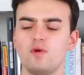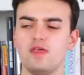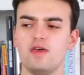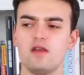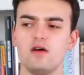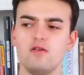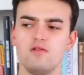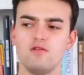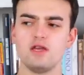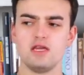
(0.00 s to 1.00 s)
the way that
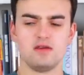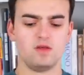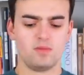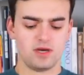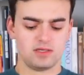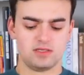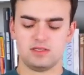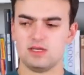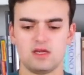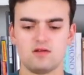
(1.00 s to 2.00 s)
underneath the
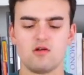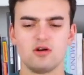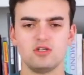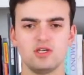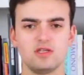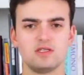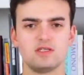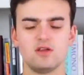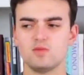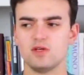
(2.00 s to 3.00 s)
bust, that arching that
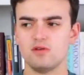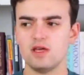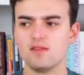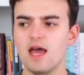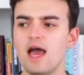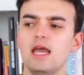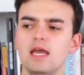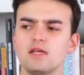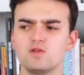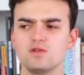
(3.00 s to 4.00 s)
slopes underneath,
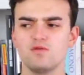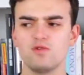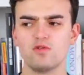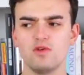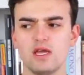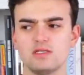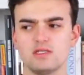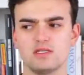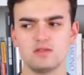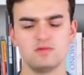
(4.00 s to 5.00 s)
it sort of
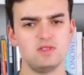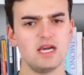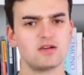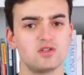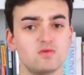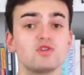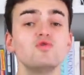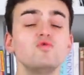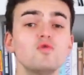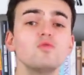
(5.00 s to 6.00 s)
creates texture, which
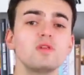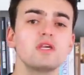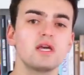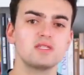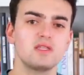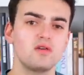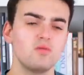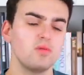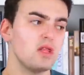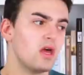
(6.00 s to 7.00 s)
normally I'd sit there
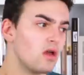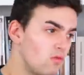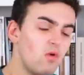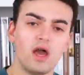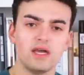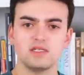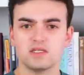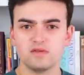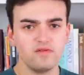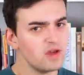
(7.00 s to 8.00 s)
and be like, why? It
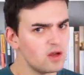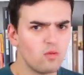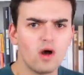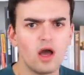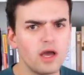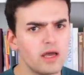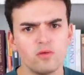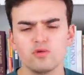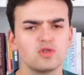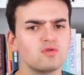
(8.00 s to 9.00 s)
doesn't fit. Why
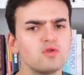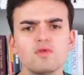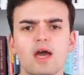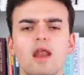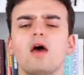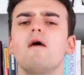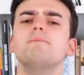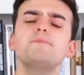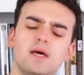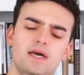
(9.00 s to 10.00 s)
would you do that?
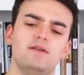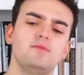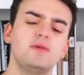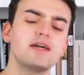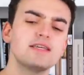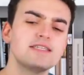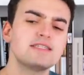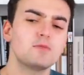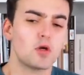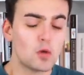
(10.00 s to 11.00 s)
because
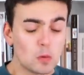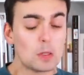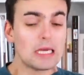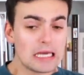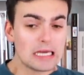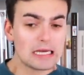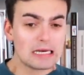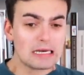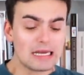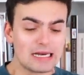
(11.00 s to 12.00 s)
it's a
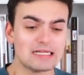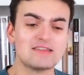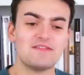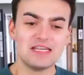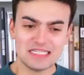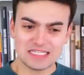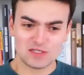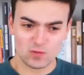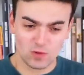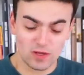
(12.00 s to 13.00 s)
McQueen and it's a
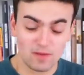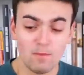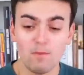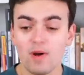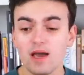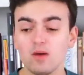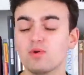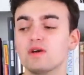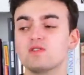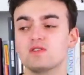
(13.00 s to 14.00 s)
vintage McQueen, my
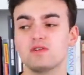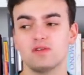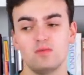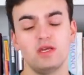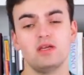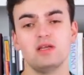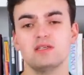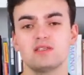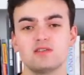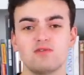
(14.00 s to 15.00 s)
personal opinion
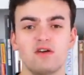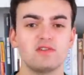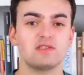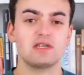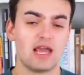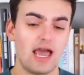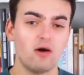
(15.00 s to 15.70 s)
is it's a reference to